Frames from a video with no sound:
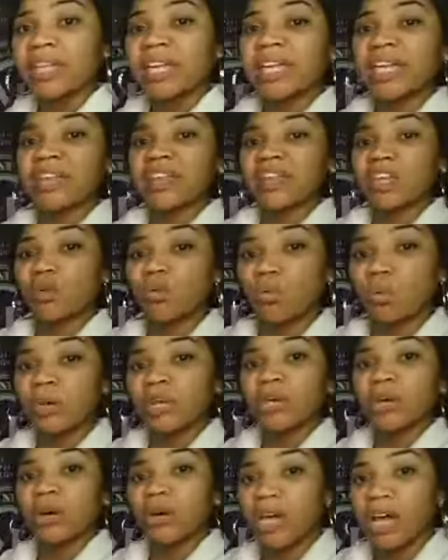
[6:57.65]
in the
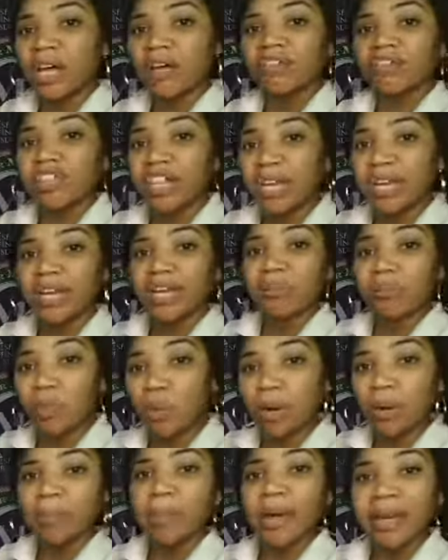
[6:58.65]
will of getting
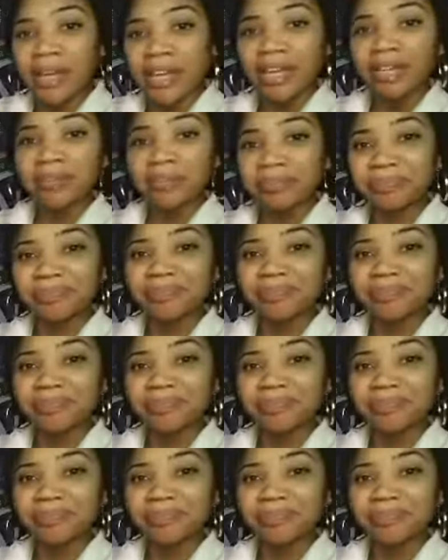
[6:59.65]
more money.